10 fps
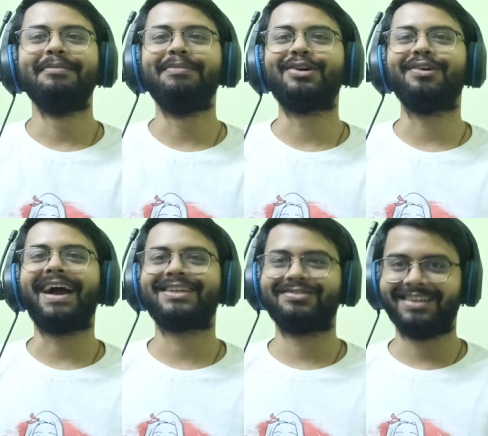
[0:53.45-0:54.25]
Miko
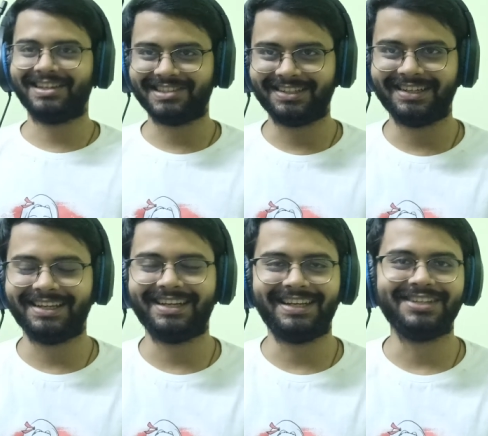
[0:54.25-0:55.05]
actually has
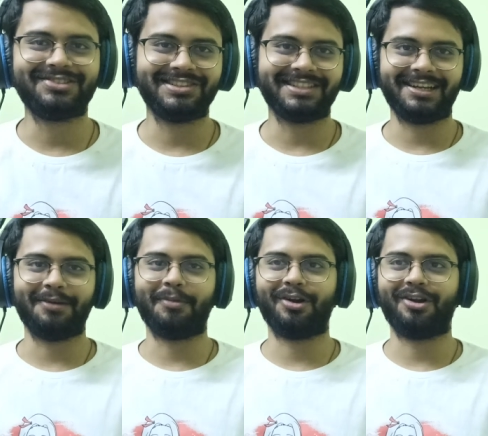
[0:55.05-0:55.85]
any interest in
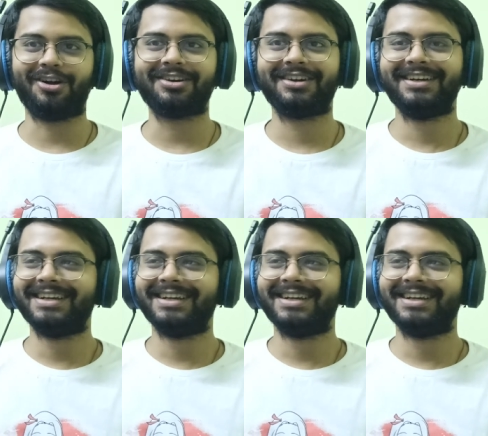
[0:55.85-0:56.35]
him or not.